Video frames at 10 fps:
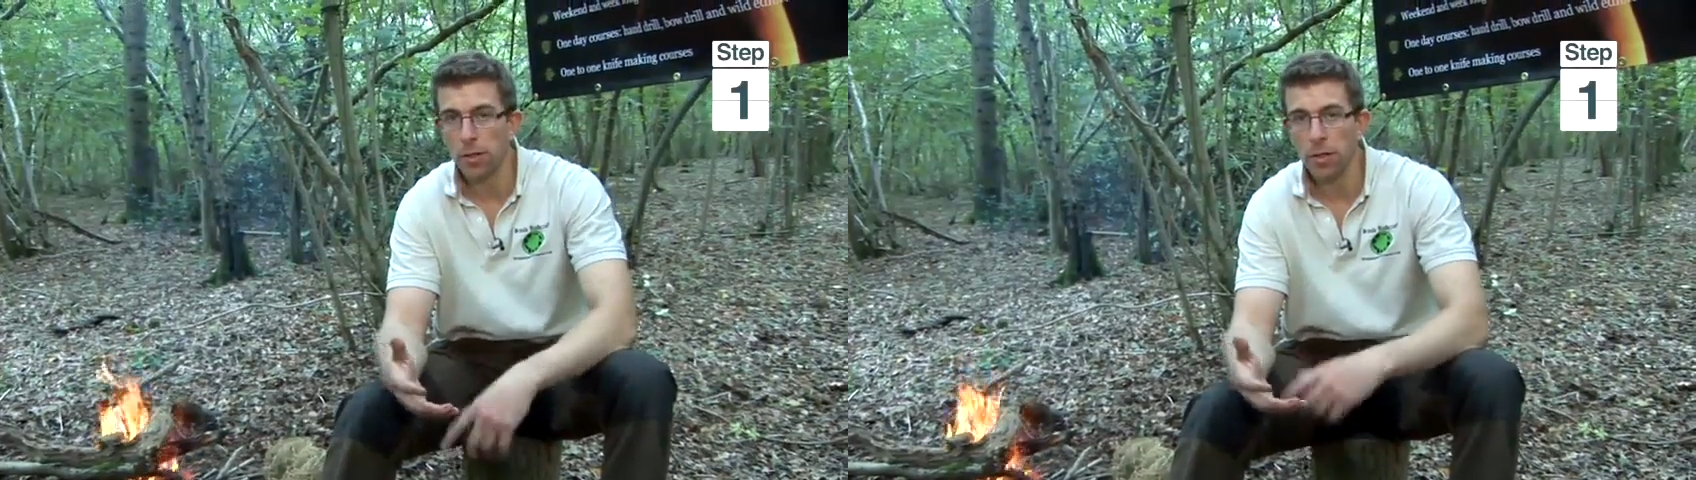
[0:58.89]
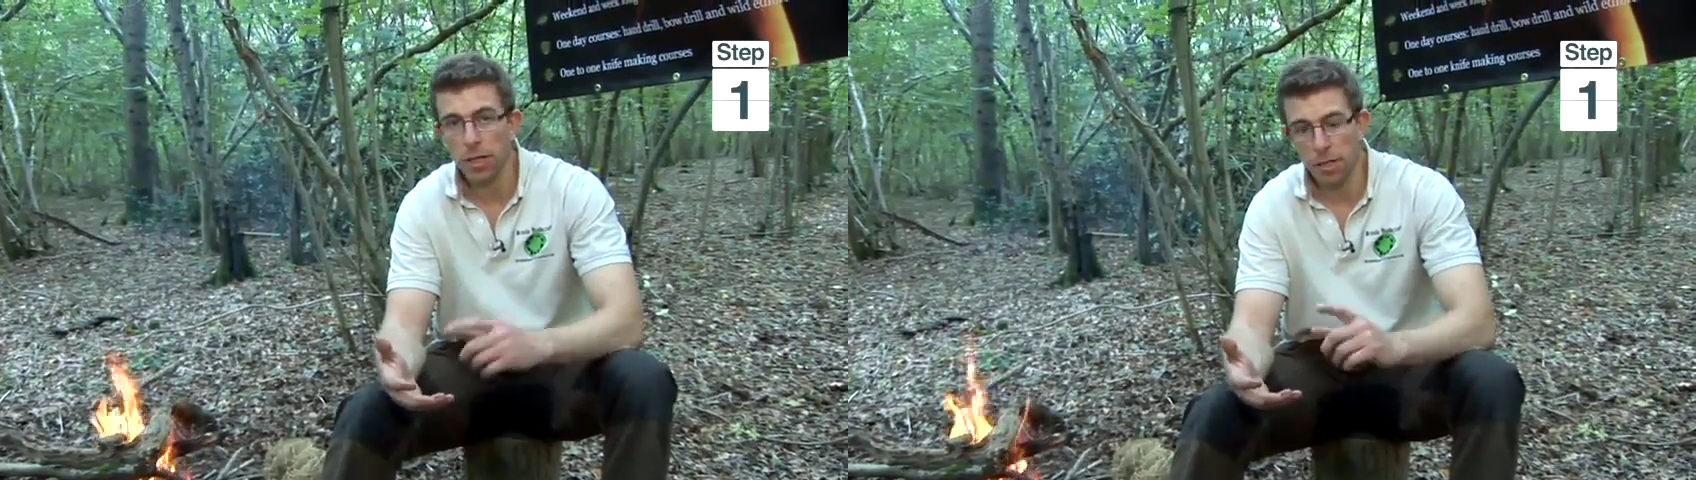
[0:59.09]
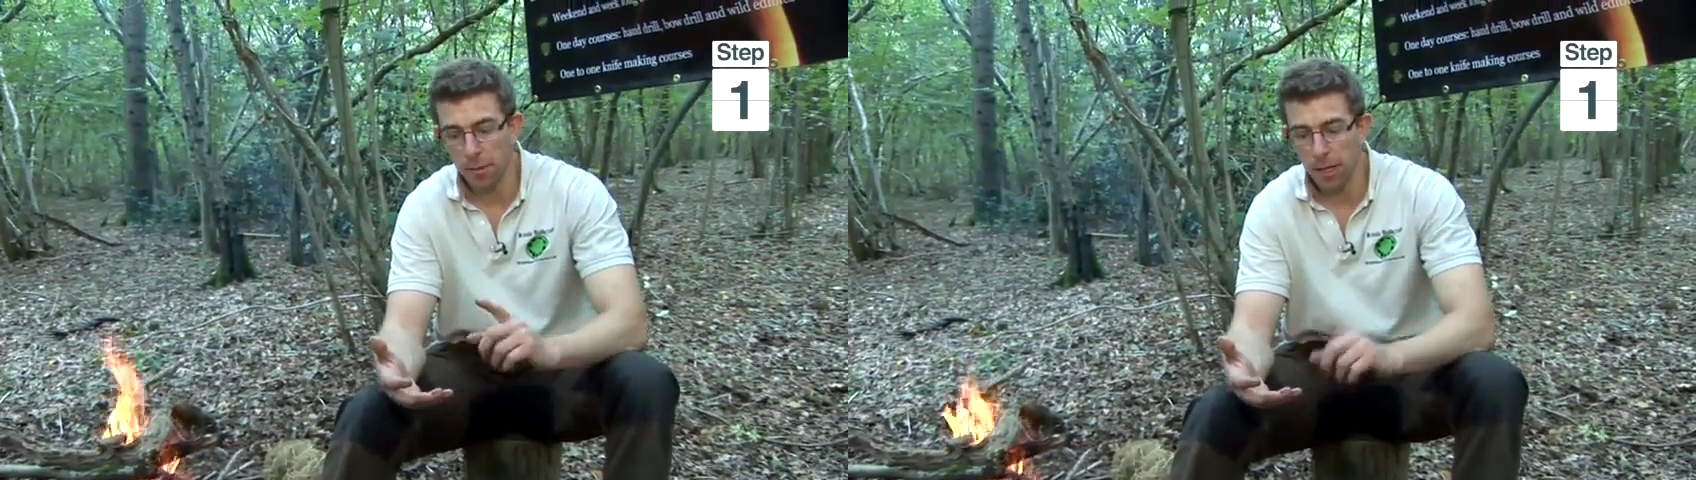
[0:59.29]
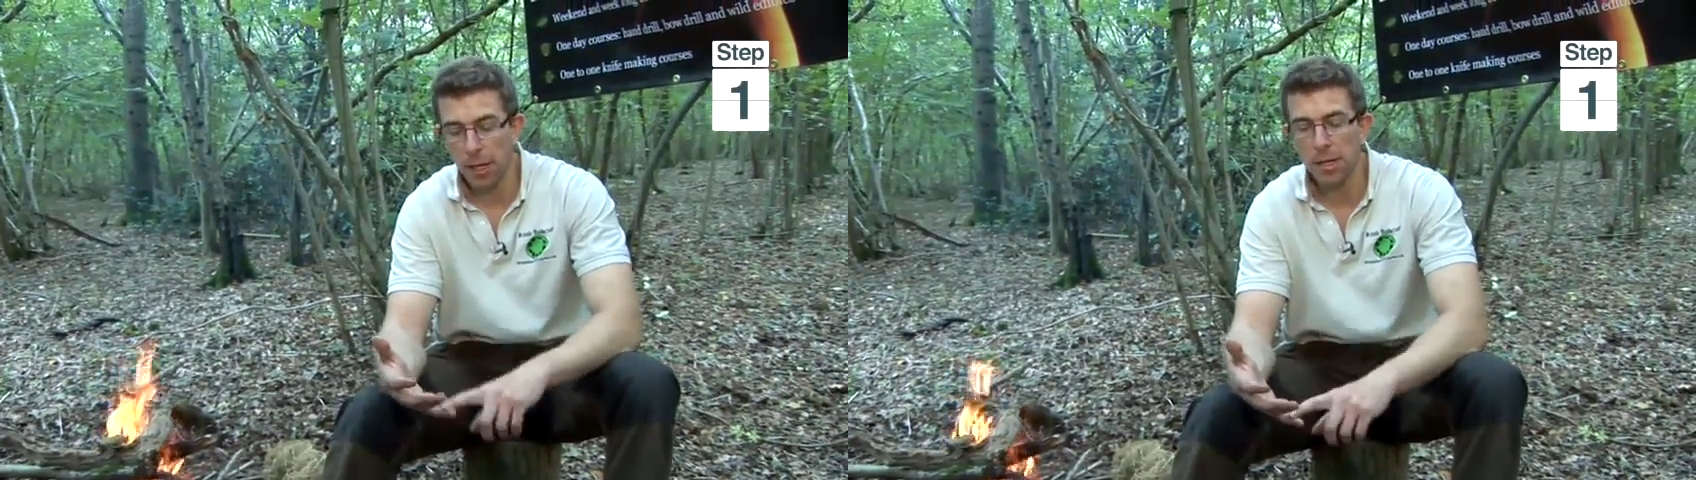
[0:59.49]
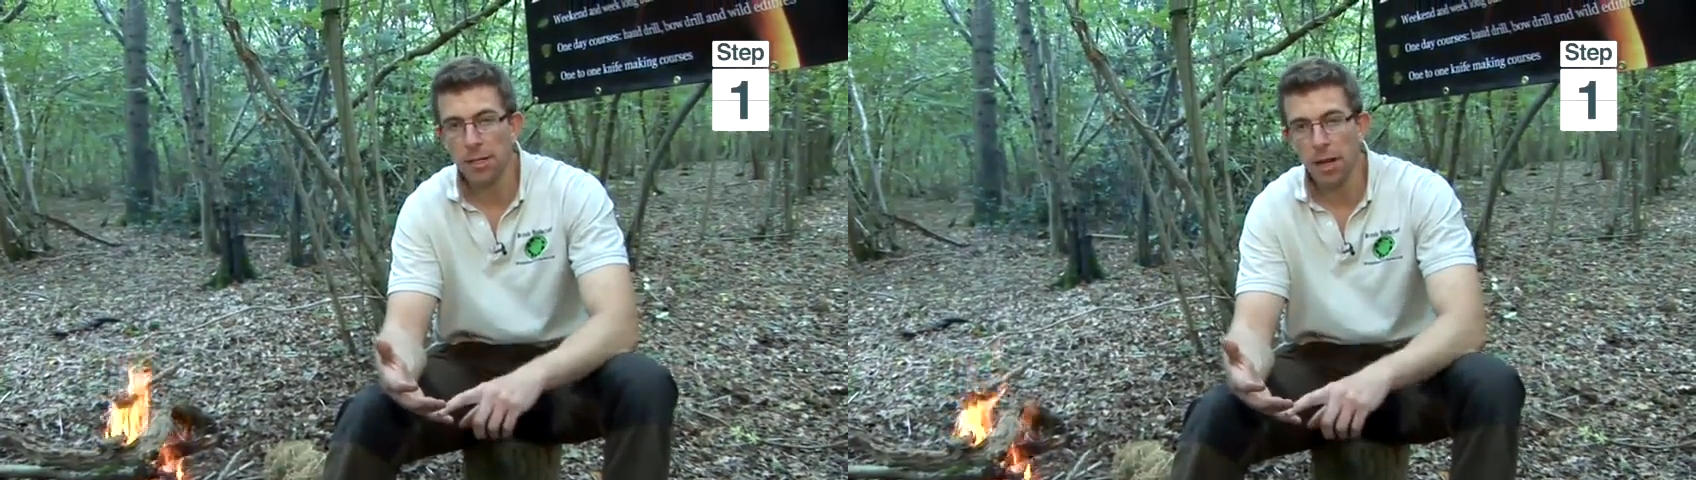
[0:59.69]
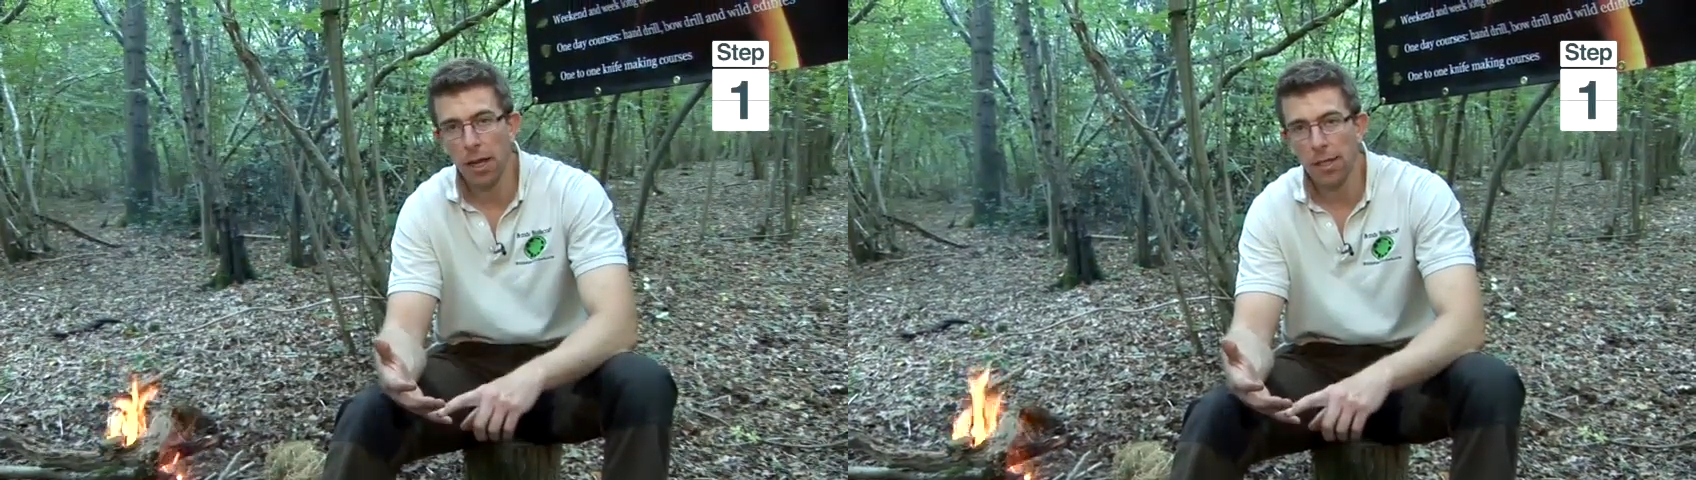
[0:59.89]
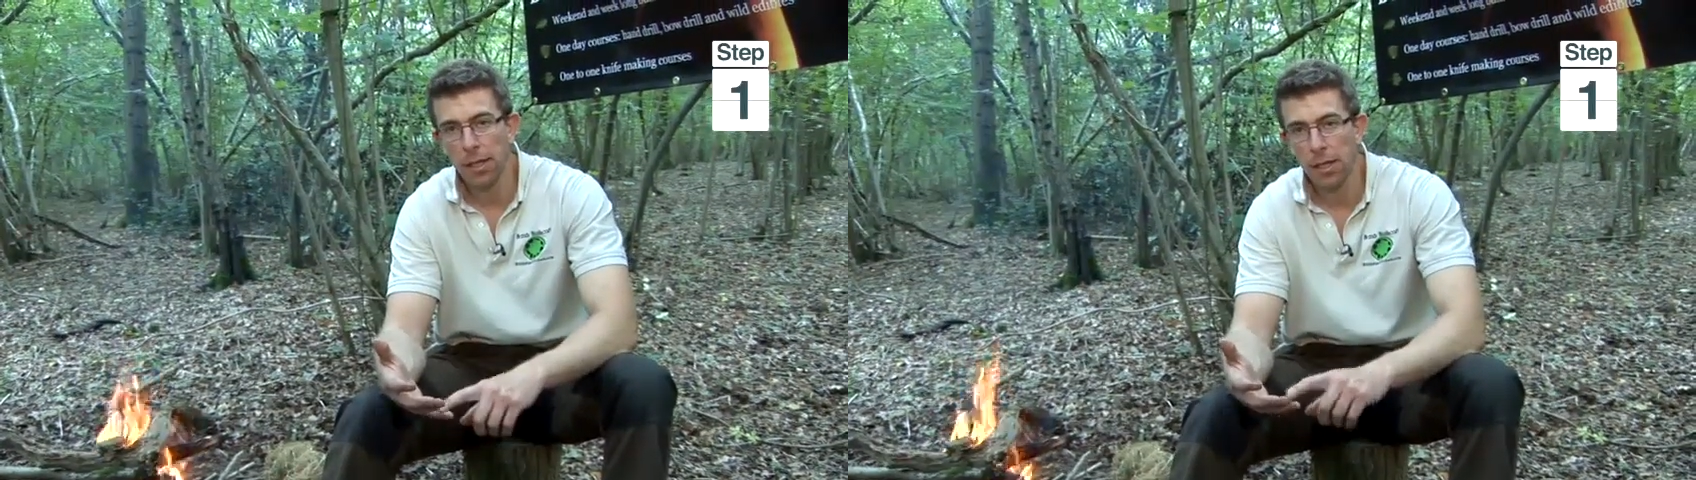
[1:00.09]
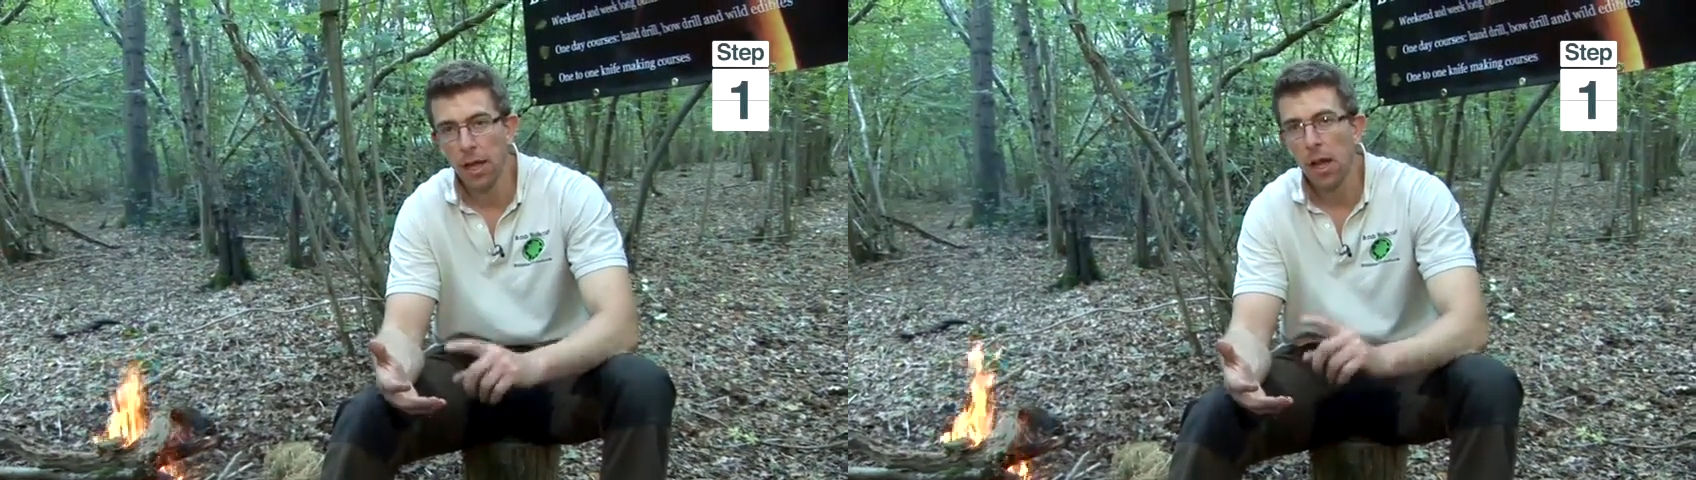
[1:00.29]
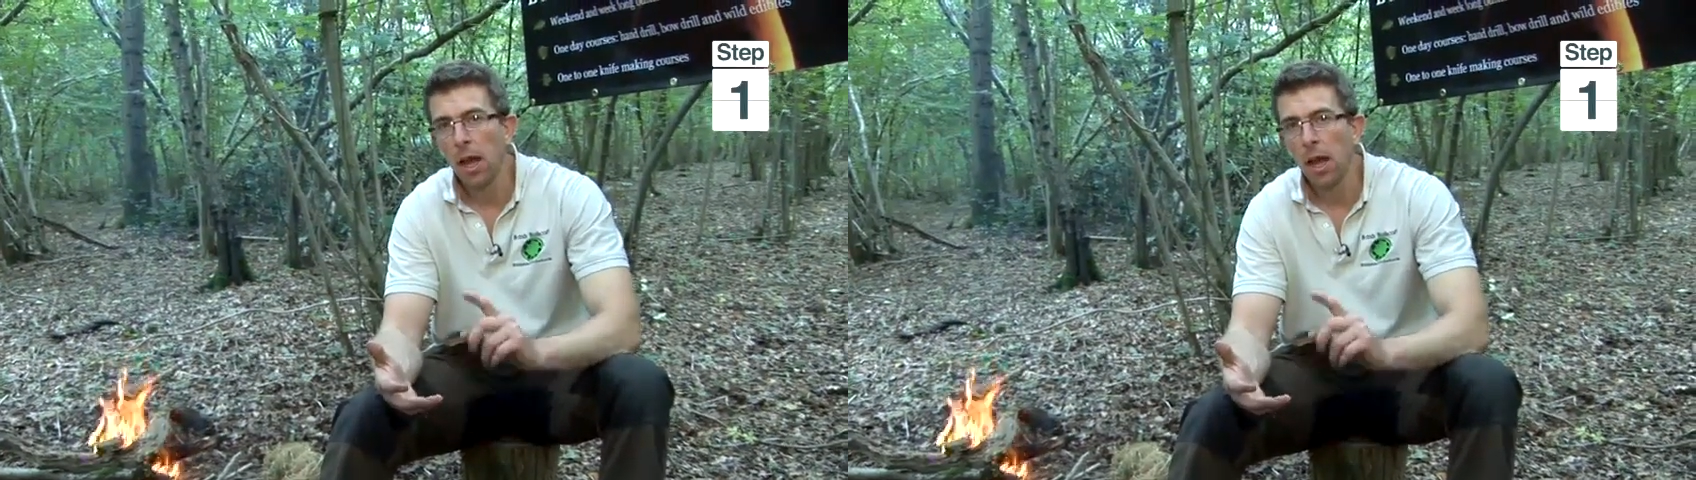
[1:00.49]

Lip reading: So you need something insulating,